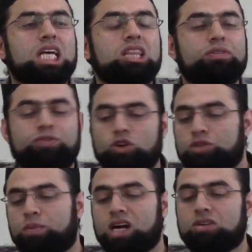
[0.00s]
The
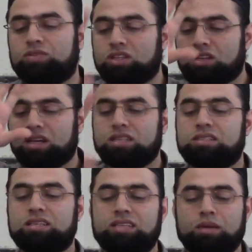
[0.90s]
front part of the tongue is
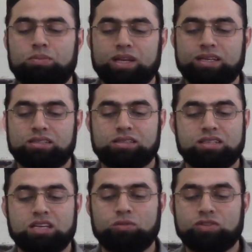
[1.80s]
the same place. The
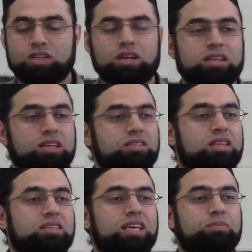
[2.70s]
tip of the tongue is in
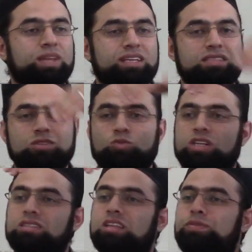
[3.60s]
the same place.
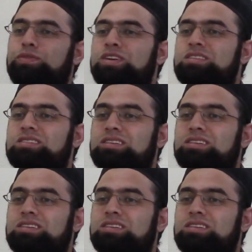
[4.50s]
What's the difference?